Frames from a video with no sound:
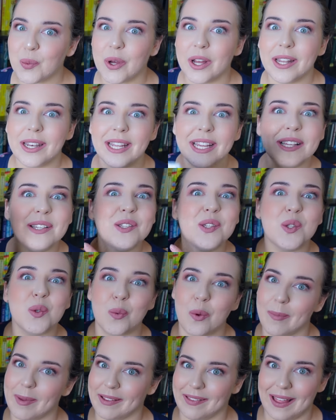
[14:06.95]
one is
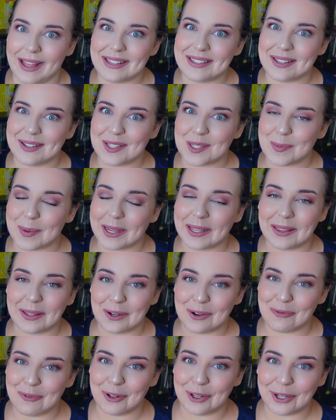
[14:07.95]
Swimming Lessons by
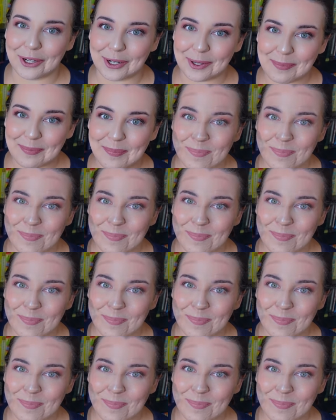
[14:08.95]
Claire Fuller similar.